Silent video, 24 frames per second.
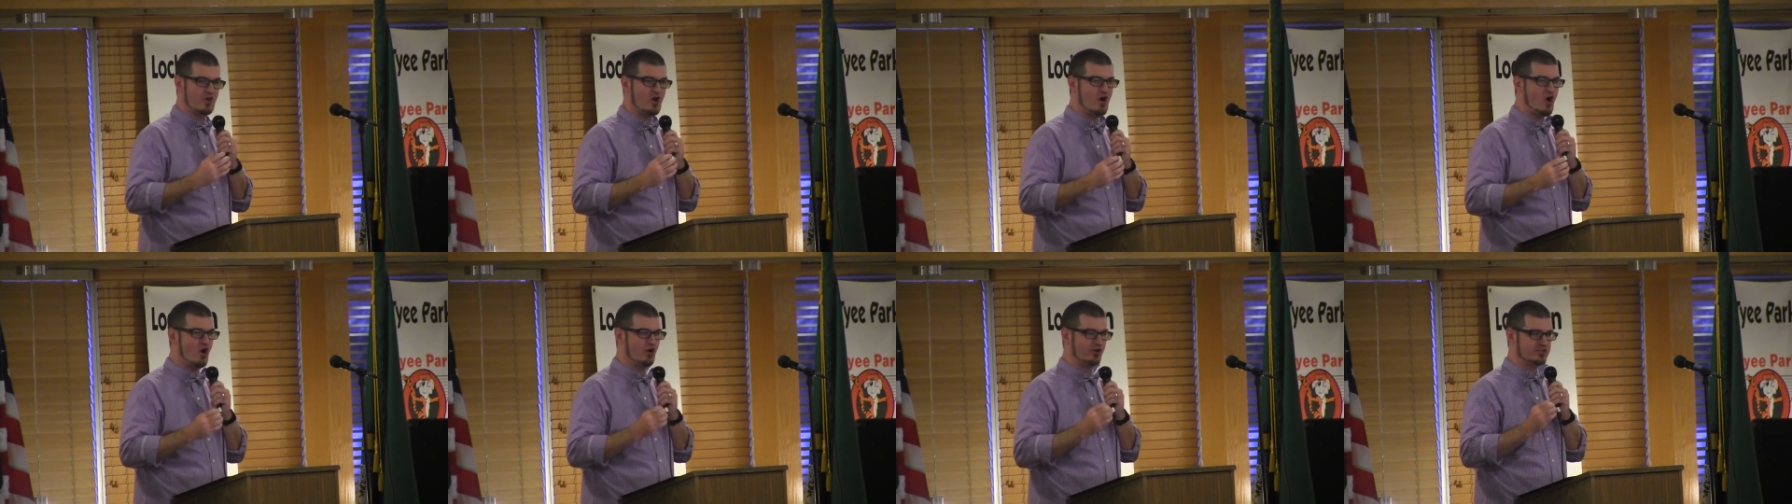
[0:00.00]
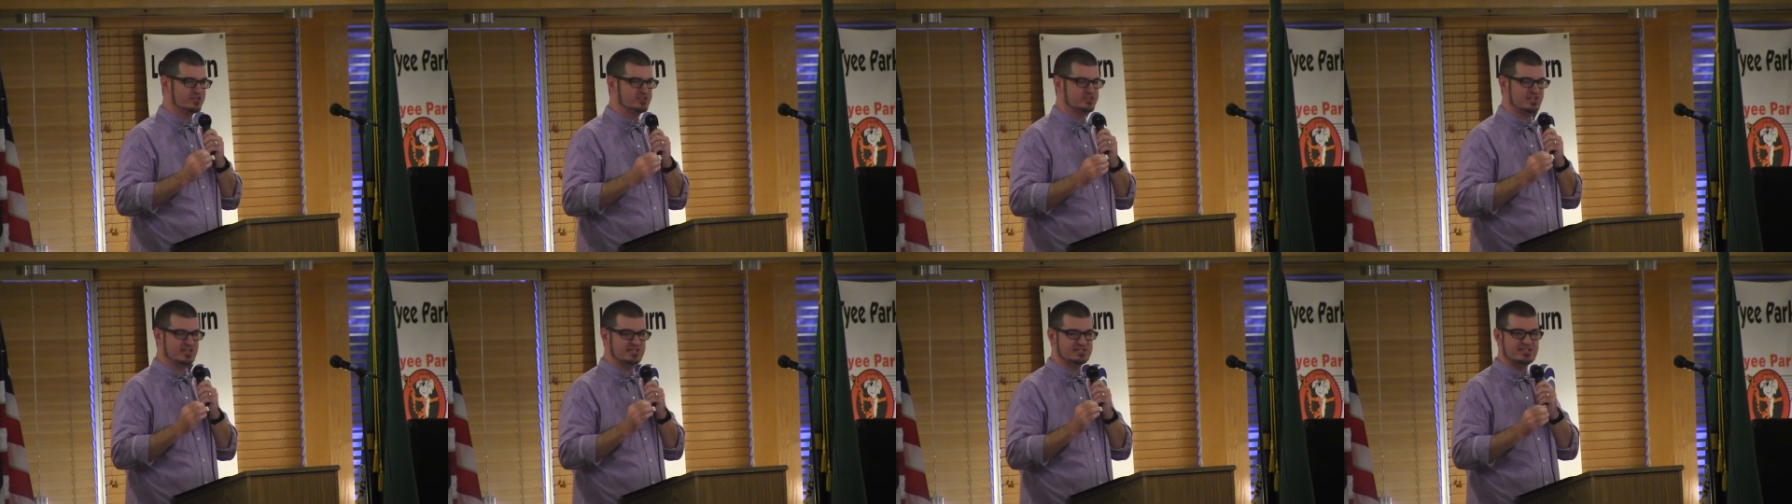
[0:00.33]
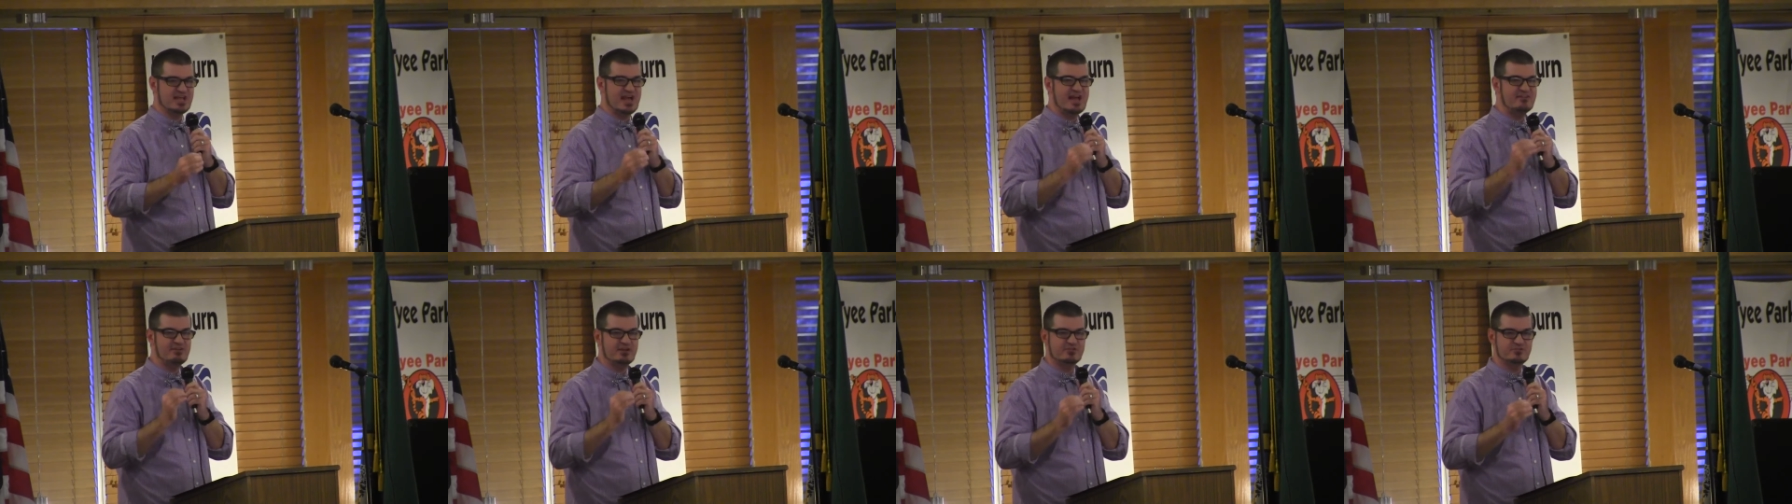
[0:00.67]
the hardest things
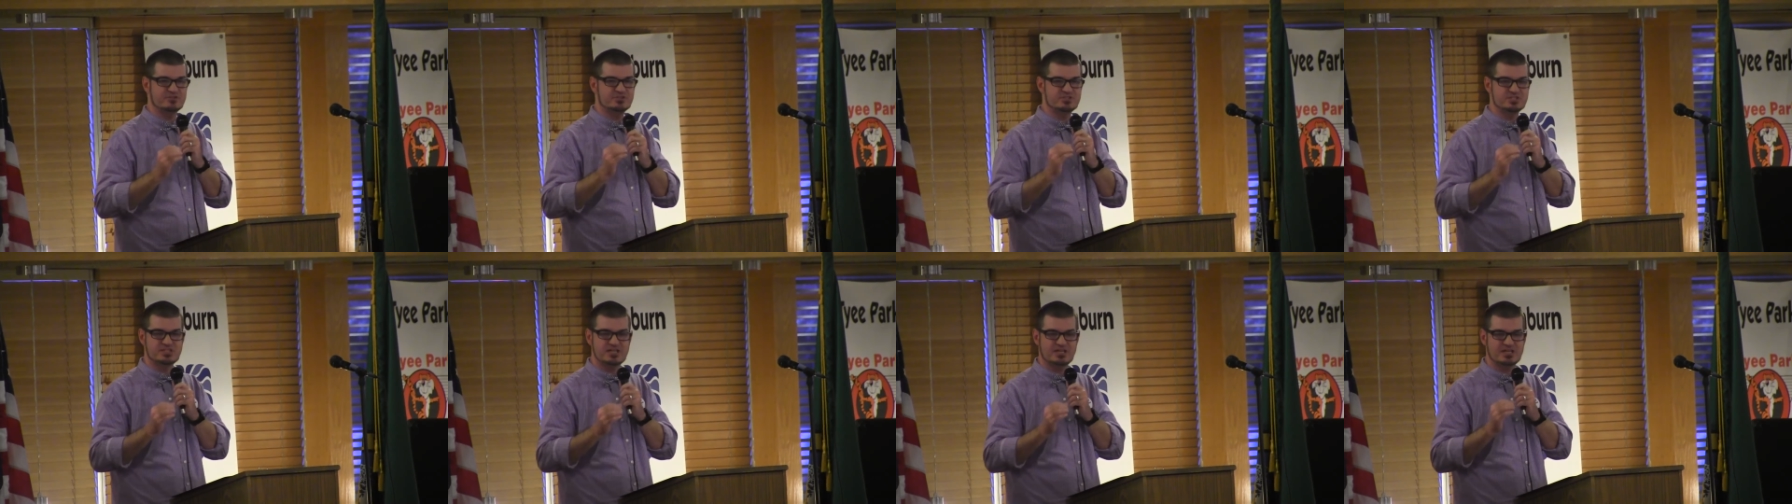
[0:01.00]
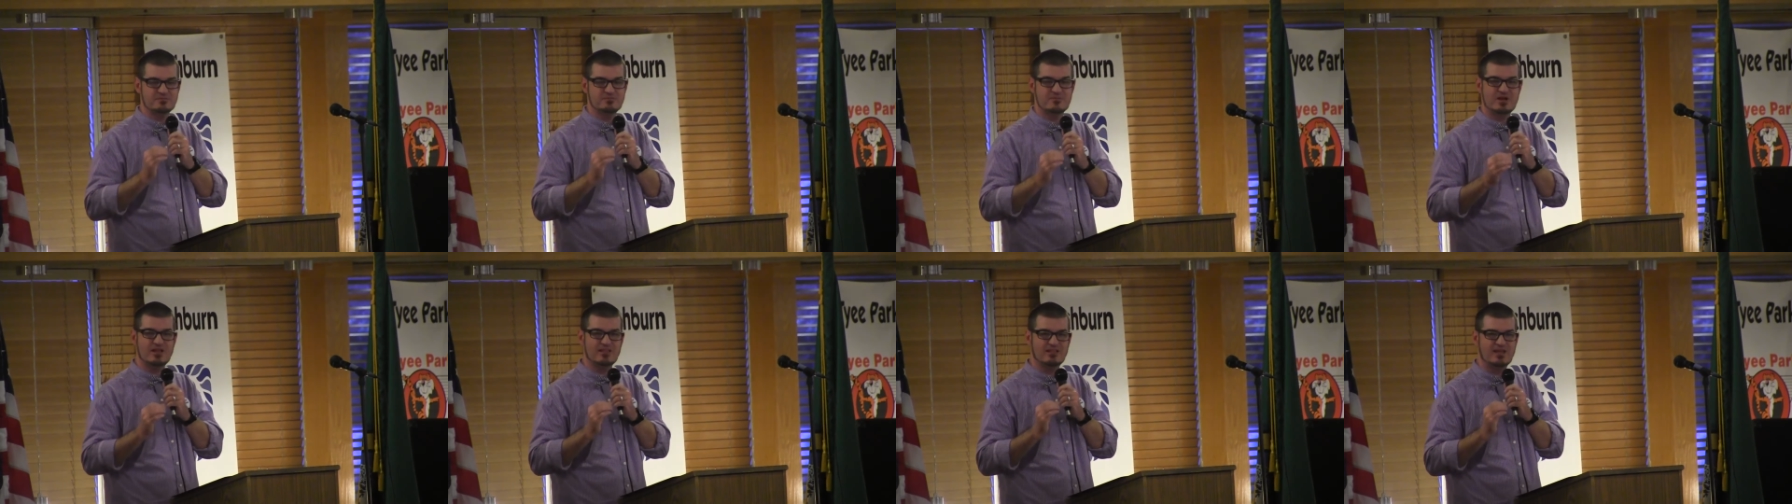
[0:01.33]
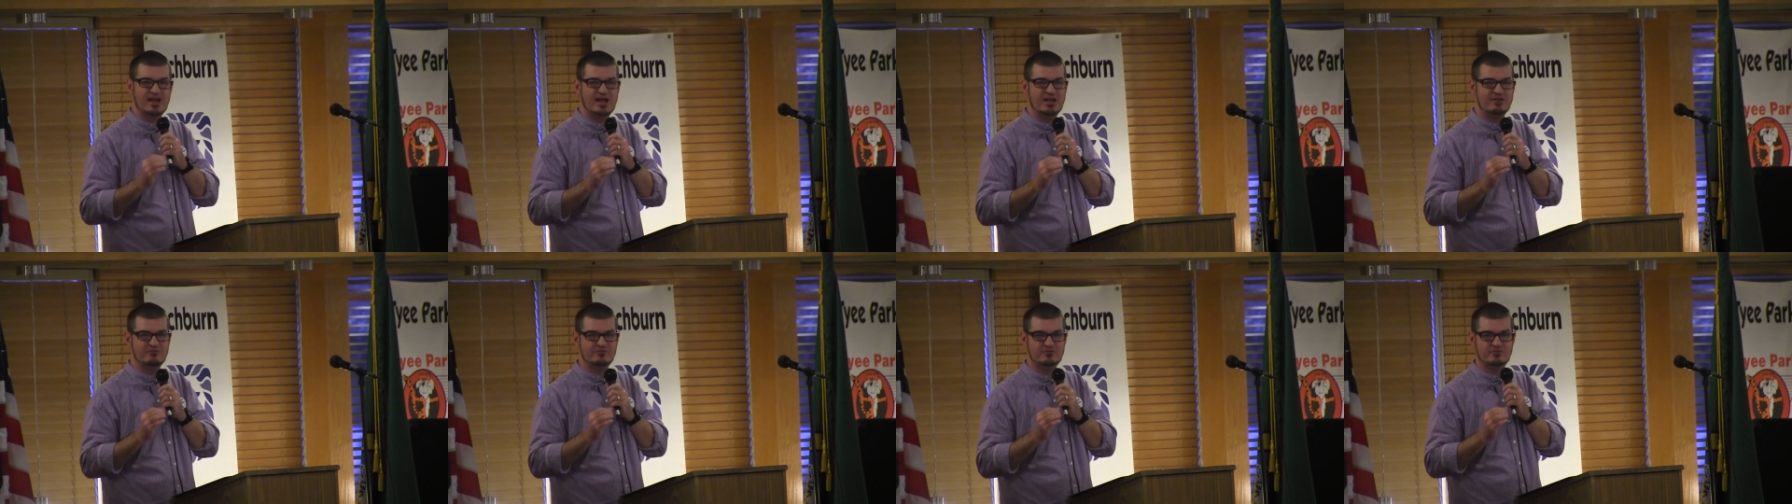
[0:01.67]
I've ever seen in my
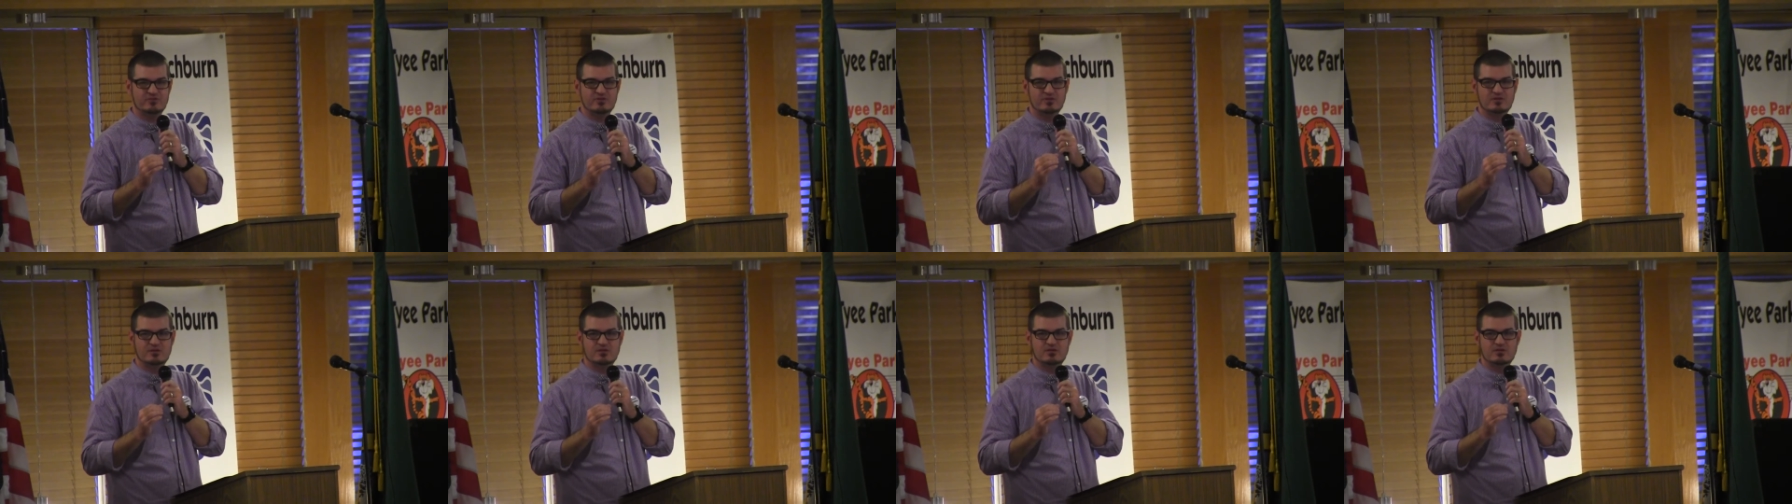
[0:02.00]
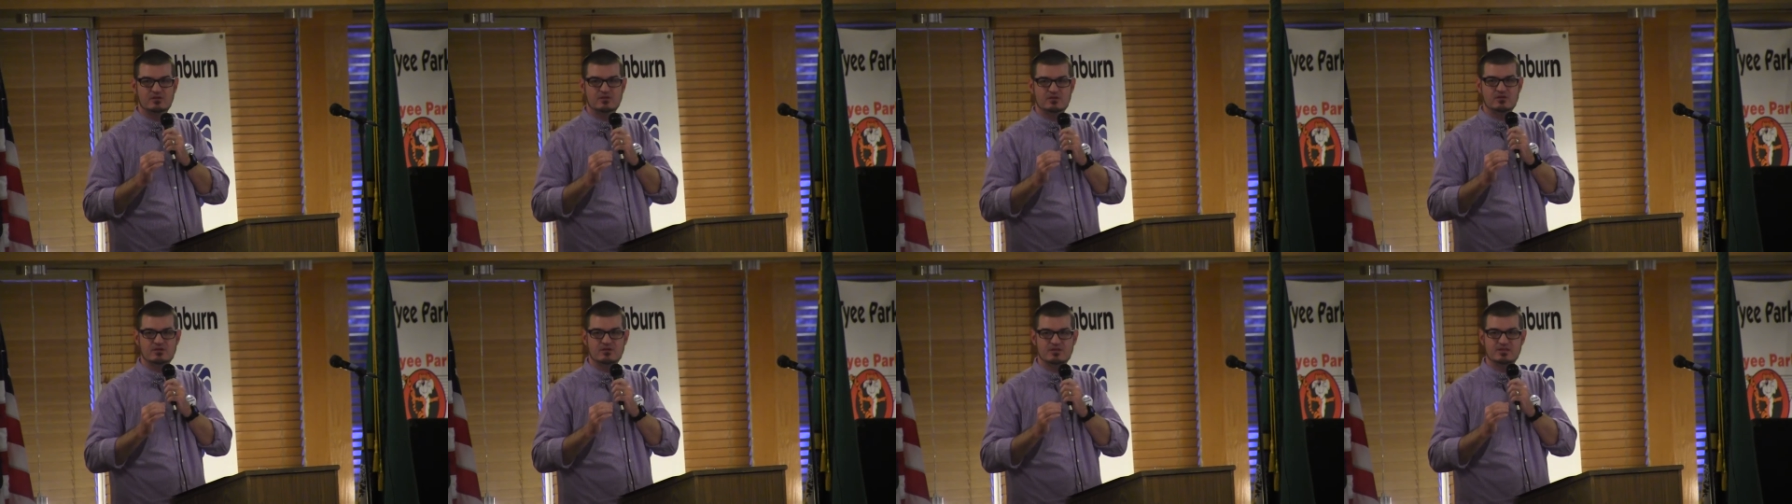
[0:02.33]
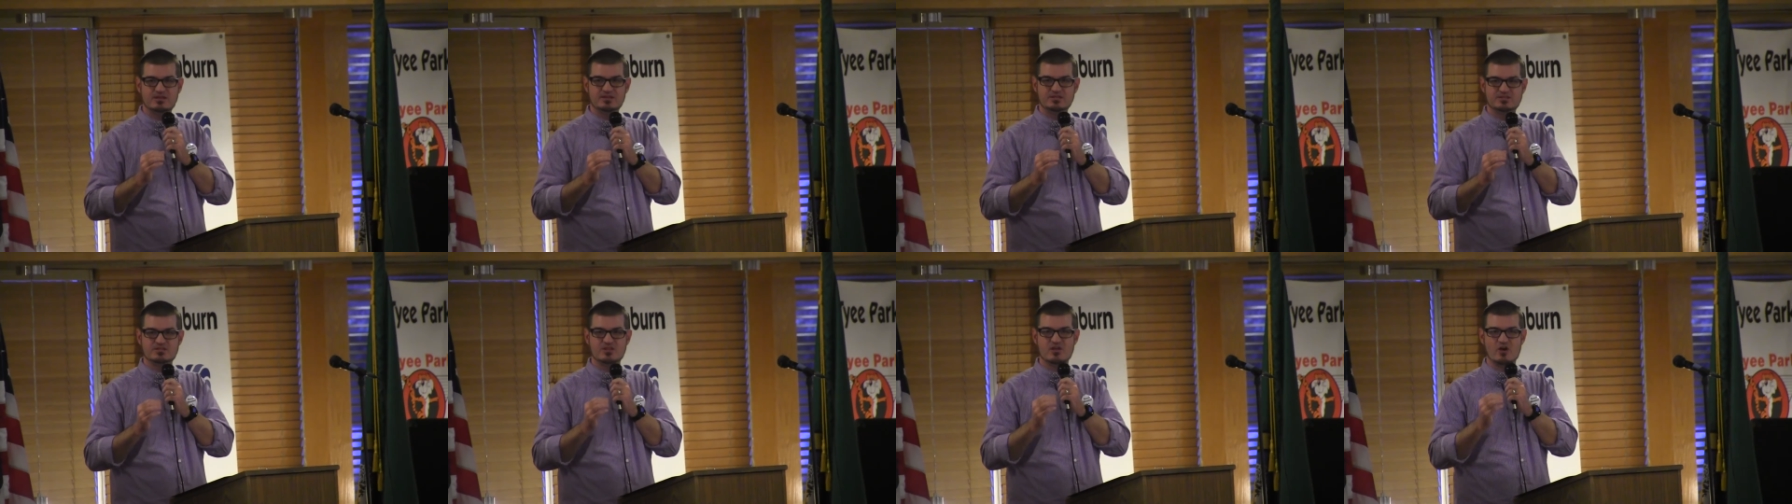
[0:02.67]
life
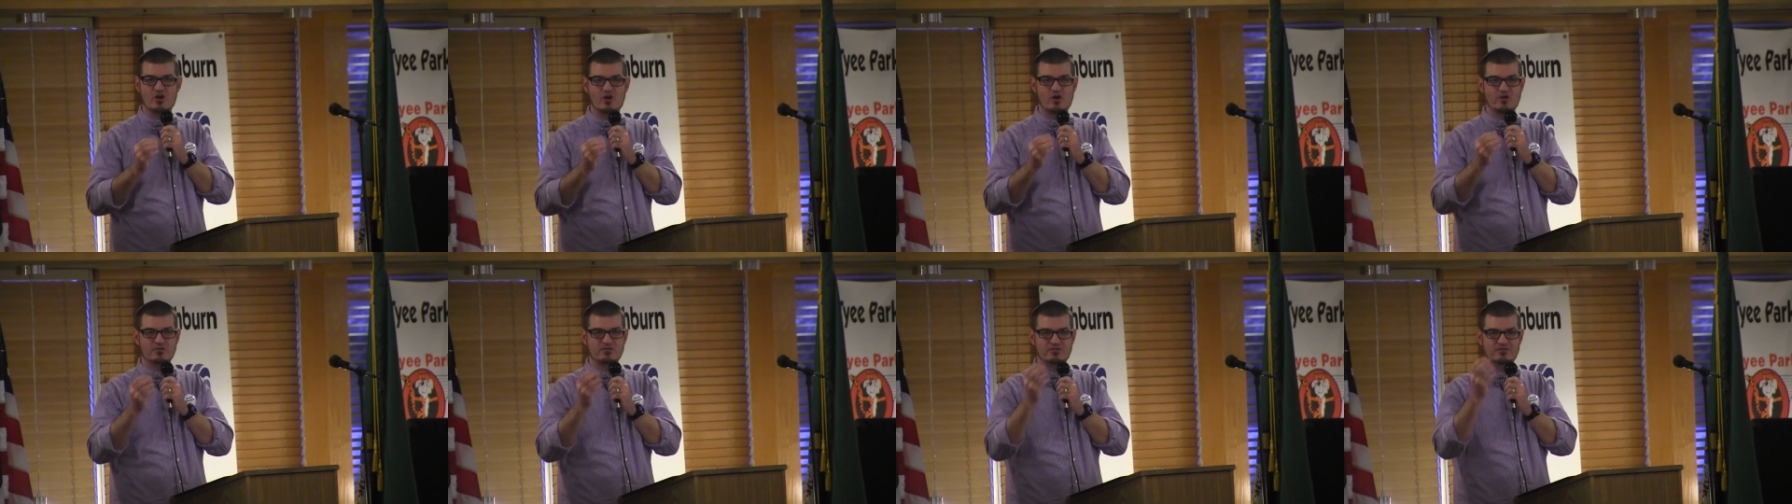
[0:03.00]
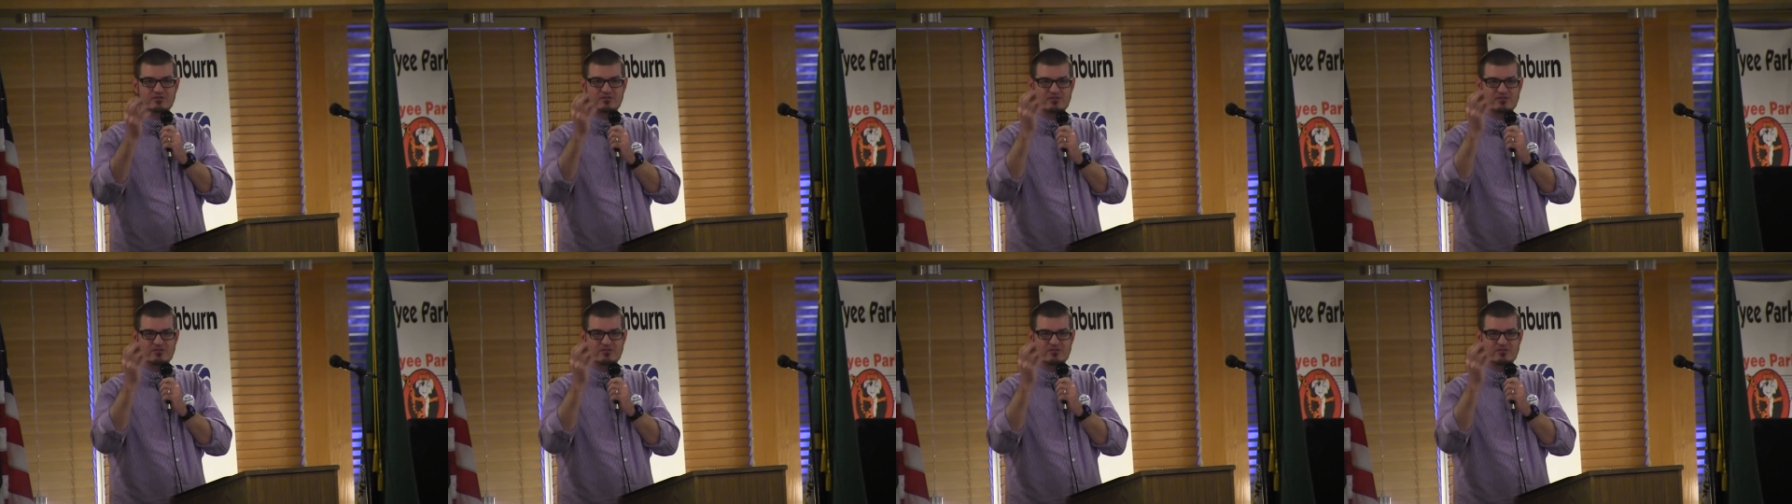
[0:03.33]
is the,